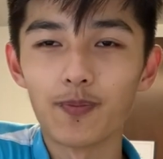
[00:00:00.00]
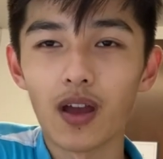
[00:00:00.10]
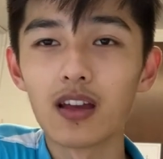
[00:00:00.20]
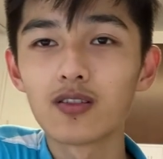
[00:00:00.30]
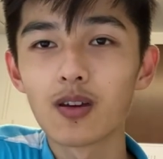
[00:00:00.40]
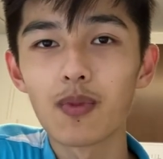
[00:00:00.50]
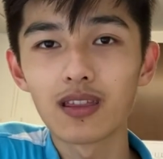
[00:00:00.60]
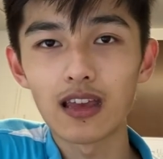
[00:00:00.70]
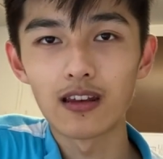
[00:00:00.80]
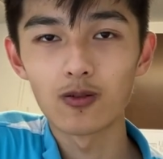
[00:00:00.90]
I use it
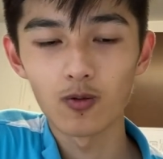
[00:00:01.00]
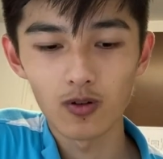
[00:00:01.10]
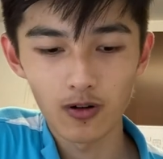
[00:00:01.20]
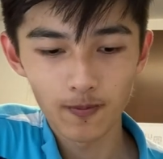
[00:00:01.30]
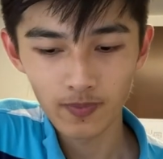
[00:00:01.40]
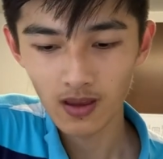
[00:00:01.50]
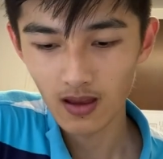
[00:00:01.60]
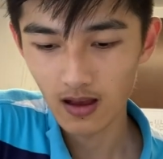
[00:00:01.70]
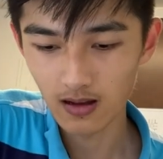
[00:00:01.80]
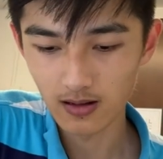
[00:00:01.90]
mainly indoor.
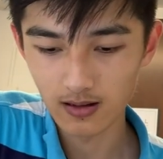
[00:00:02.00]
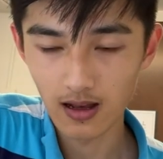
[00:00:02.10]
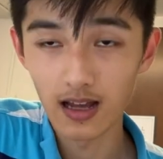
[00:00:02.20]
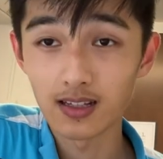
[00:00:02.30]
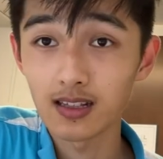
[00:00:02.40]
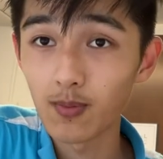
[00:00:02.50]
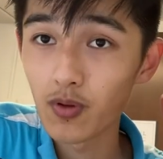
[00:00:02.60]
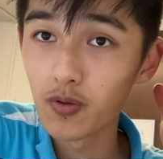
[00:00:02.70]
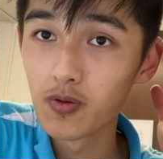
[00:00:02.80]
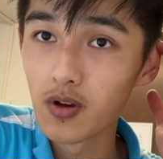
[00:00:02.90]
I slept
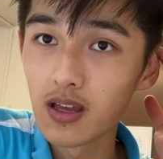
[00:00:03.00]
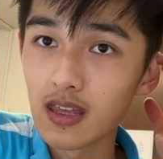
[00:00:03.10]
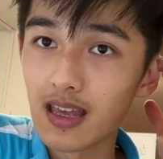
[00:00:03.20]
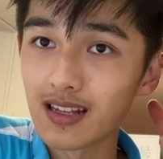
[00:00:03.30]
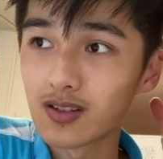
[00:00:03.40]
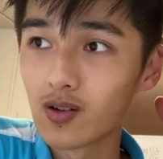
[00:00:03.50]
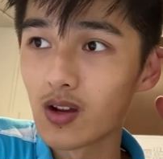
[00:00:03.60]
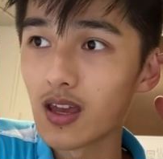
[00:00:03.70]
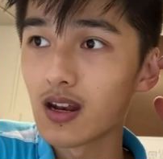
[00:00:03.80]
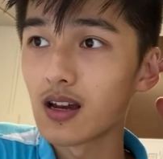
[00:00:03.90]
through it
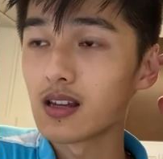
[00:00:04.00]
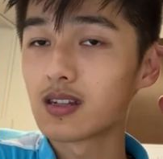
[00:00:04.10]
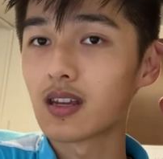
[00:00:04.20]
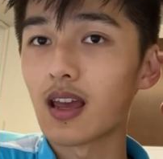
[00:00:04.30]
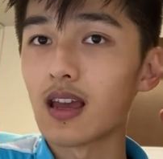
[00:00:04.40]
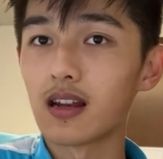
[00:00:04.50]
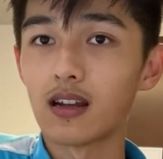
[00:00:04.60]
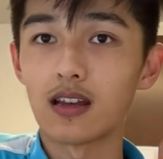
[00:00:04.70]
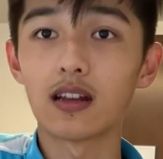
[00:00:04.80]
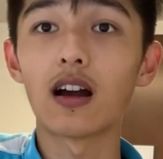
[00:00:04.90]
yesterday night and
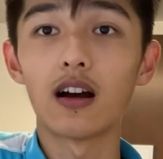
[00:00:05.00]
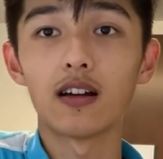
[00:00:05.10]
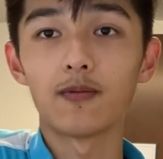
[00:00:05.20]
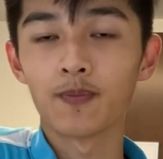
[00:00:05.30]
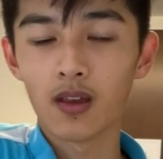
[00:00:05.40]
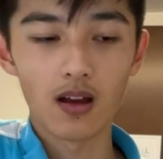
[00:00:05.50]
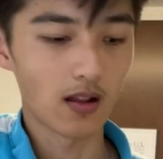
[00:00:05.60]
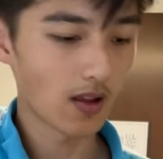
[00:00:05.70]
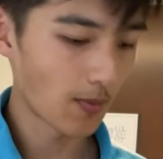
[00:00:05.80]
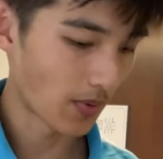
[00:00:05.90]
it got a
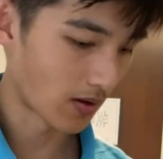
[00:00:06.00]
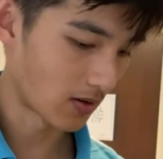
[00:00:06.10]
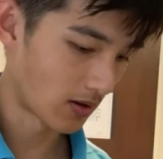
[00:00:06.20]
lot better.